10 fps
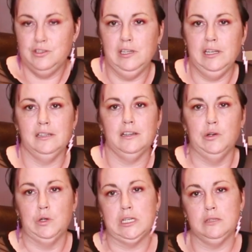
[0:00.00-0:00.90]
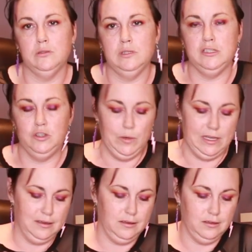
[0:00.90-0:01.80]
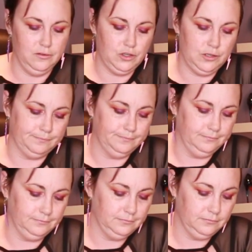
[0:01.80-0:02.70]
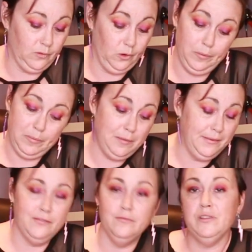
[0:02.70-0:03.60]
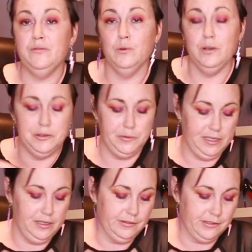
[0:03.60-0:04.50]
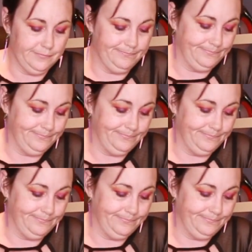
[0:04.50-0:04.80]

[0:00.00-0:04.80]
you get going on as you age, or maybe even before you age.